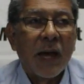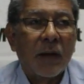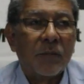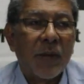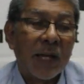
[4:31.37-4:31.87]

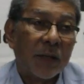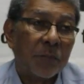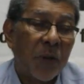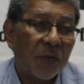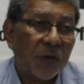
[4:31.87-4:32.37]
and
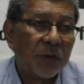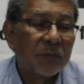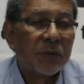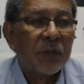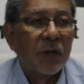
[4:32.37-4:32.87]
a mother
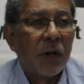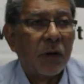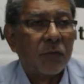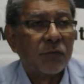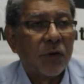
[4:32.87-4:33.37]

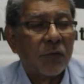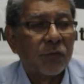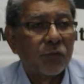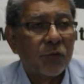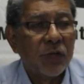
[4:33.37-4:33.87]
of
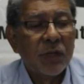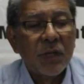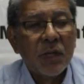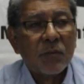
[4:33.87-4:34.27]
three,